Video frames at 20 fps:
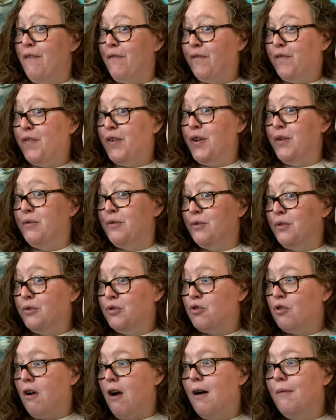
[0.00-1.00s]
funeral
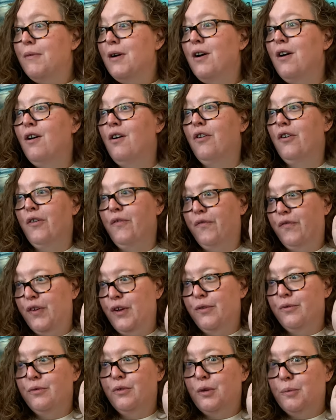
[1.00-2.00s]
trauma or
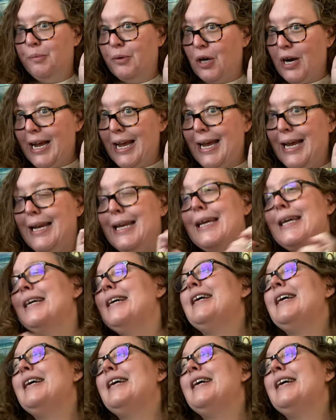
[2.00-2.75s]
funeral brain.